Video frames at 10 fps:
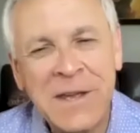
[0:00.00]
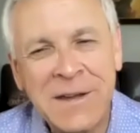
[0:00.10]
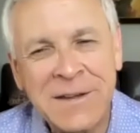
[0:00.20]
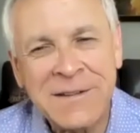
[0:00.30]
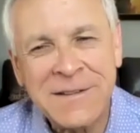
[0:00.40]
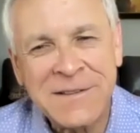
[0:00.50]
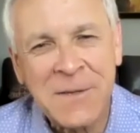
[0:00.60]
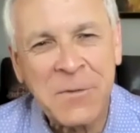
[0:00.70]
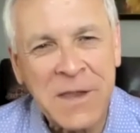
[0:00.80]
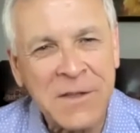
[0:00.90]
we uh,
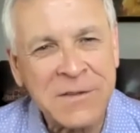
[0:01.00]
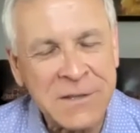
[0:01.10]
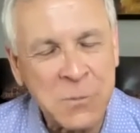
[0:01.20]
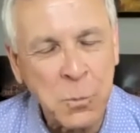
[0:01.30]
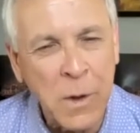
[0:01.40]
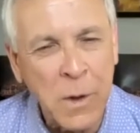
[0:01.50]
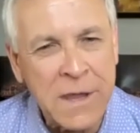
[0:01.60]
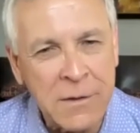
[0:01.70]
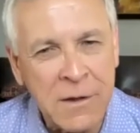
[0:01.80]
something else that's way